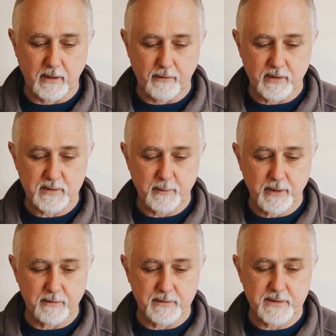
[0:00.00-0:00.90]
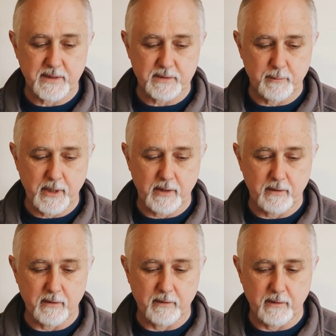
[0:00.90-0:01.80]
our experience has
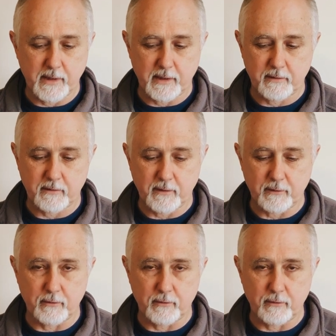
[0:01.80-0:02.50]
been that uh,